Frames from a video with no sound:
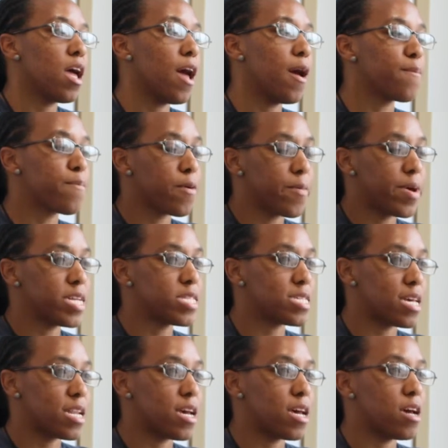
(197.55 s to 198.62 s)

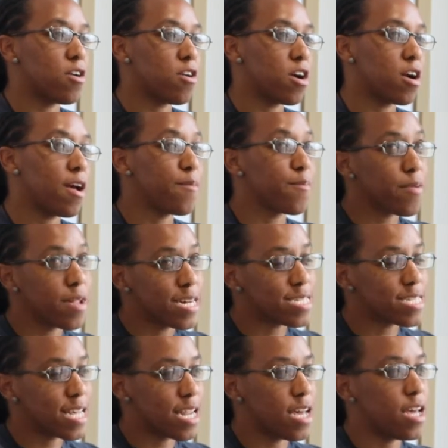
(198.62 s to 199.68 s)
implemented
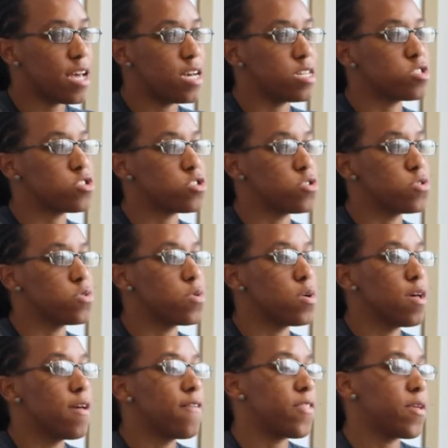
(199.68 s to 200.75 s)
it into
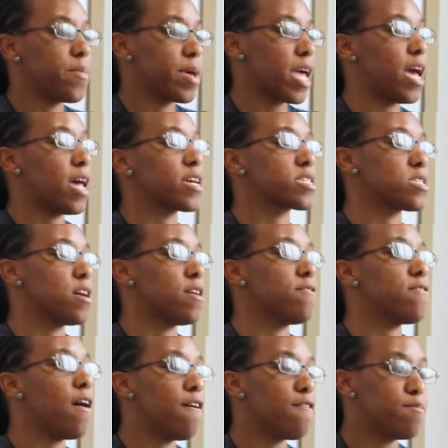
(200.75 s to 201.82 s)
the mechanics
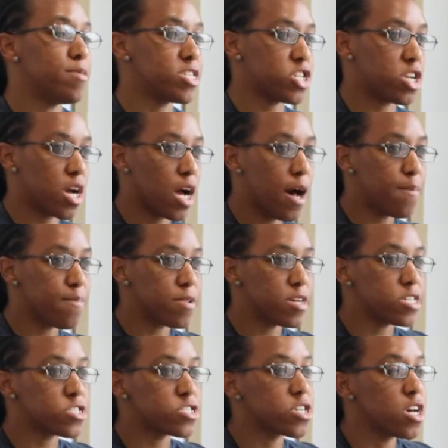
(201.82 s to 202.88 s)
of Mission
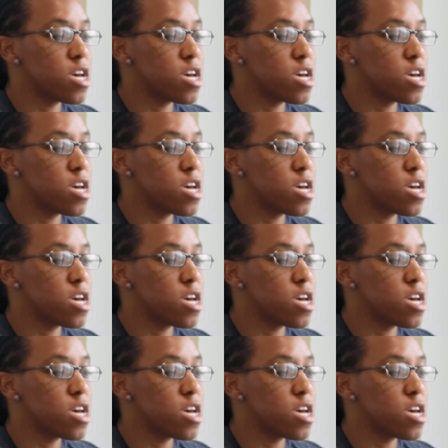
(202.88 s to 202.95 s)
Accomplished.